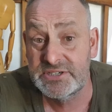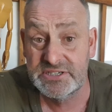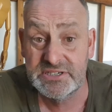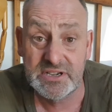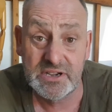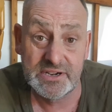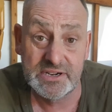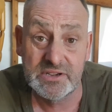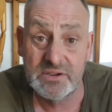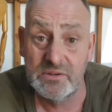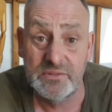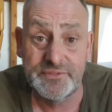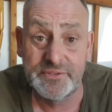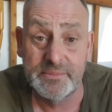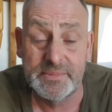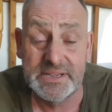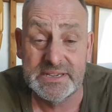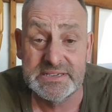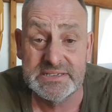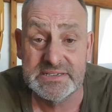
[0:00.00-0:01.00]
is kind of cool for
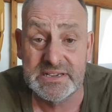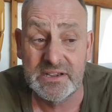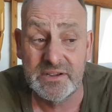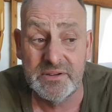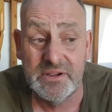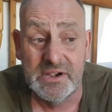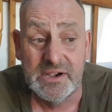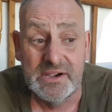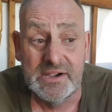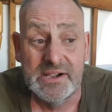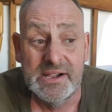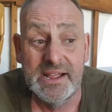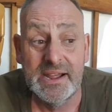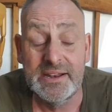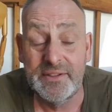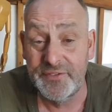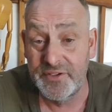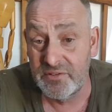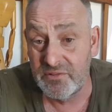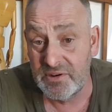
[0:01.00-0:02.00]
me. So, and
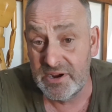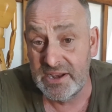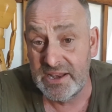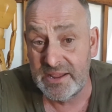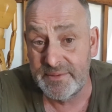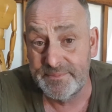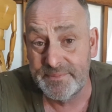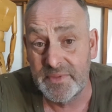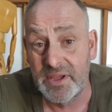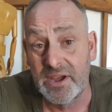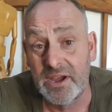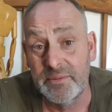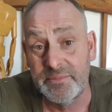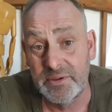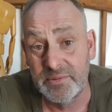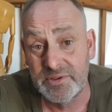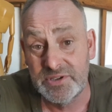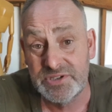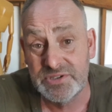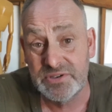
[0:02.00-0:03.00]
if you read it, I hope
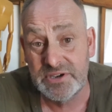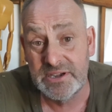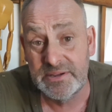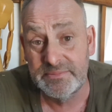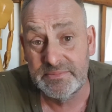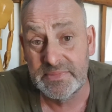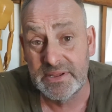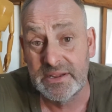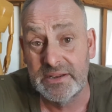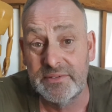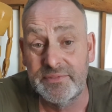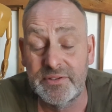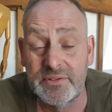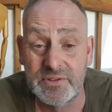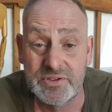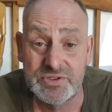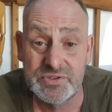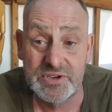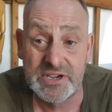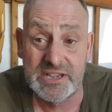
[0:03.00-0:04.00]
you enjoy it. And if you
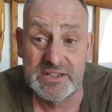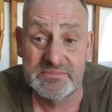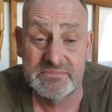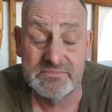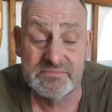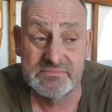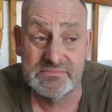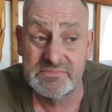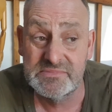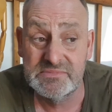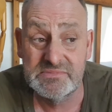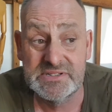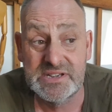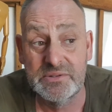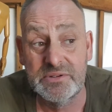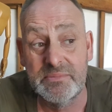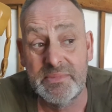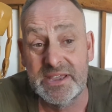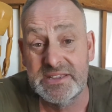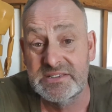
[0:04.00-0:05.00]
enjoy it, tell
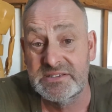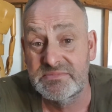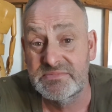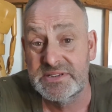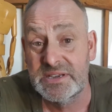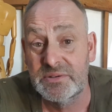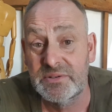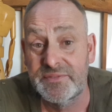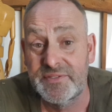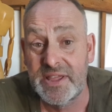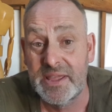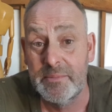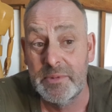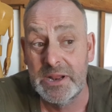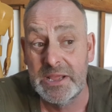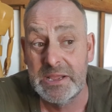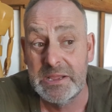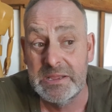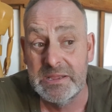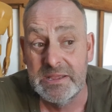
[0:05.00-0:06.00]
your mates, tell the
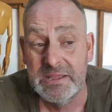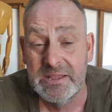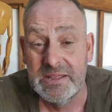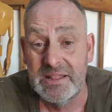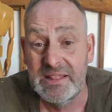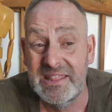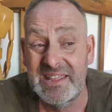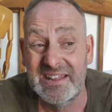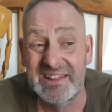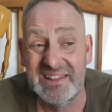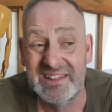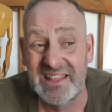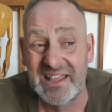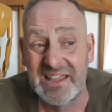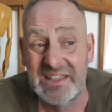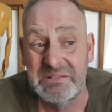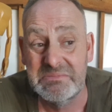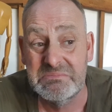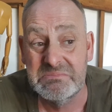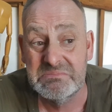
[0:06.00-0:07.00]
family. At the end of the
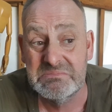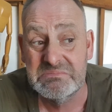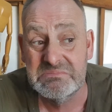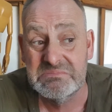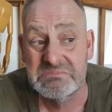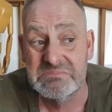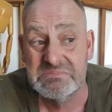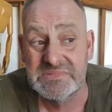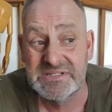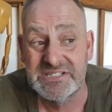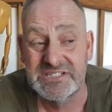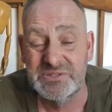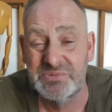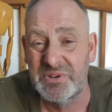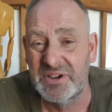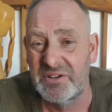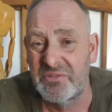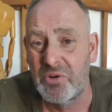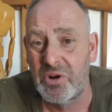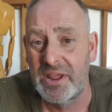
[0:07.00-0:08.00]
day, I just
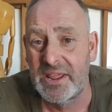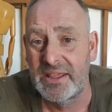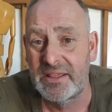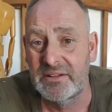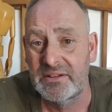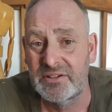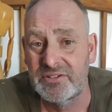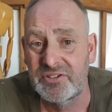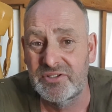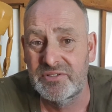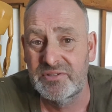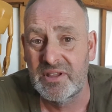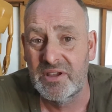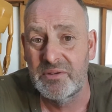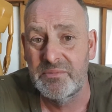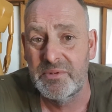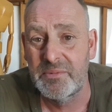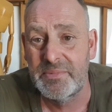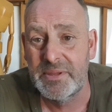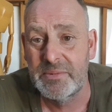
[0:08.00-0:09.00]
wanted to write it, and I just
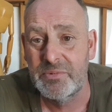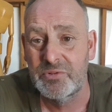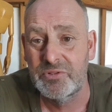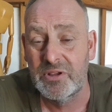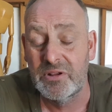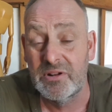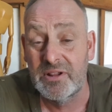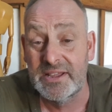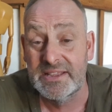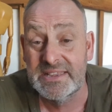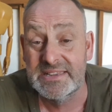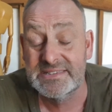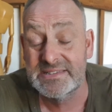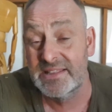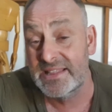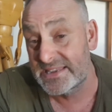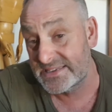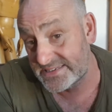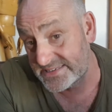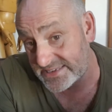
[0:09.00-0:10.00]
hope that people do like it. So
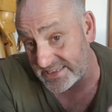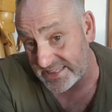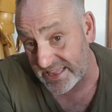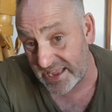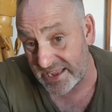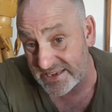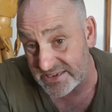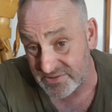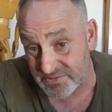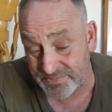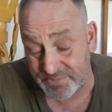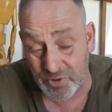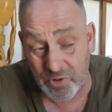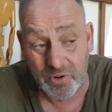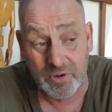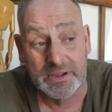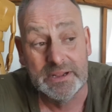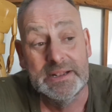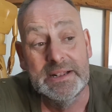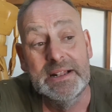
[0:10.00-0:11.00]
that's today's
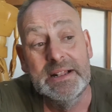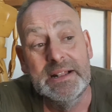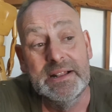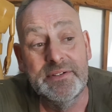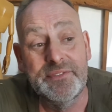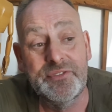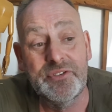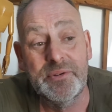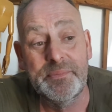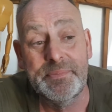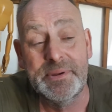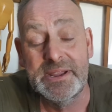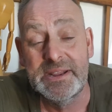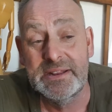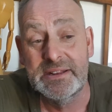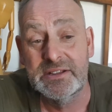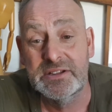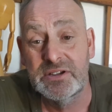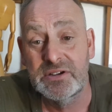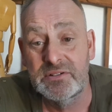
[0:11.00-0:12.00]
report from Pete,
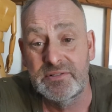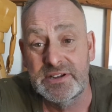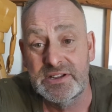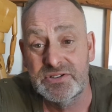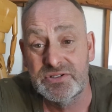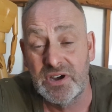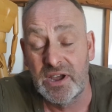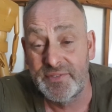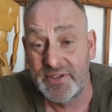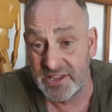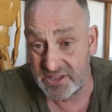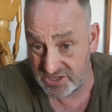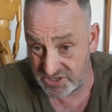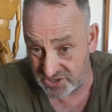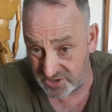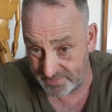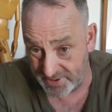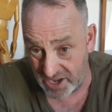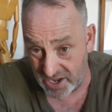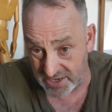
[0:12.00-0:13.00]
the courier driver, in
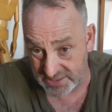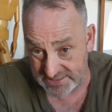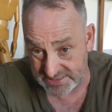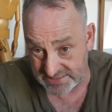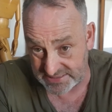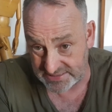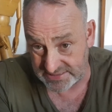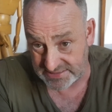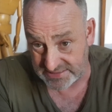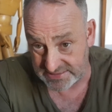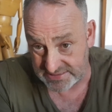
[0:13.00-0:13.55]
2 parts.